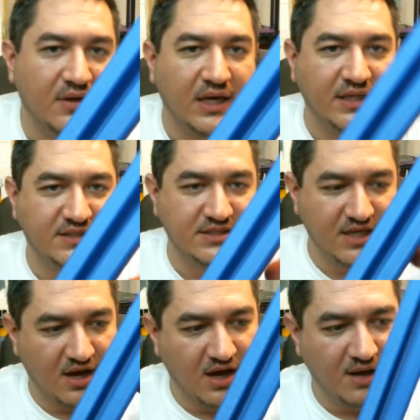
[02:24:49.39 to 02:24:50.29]
and this is
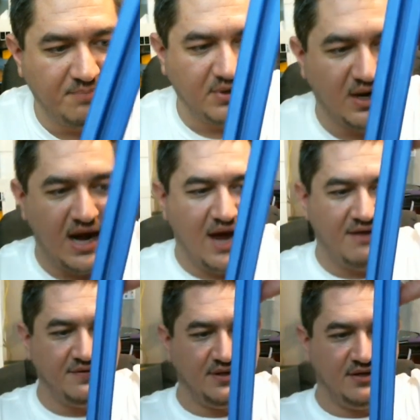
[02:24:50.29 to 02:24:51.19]
the upper
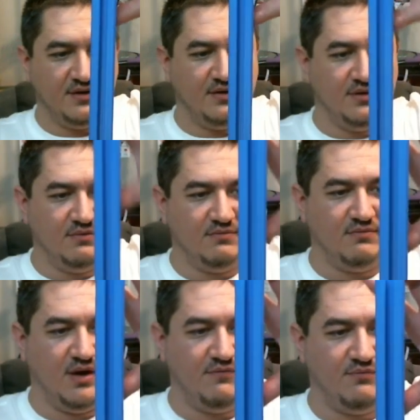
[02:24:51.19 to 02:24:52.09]
half of
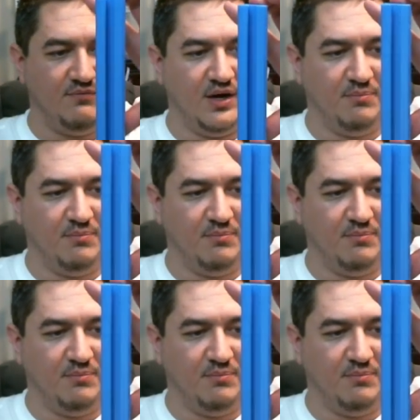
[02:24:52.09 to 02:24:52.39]
where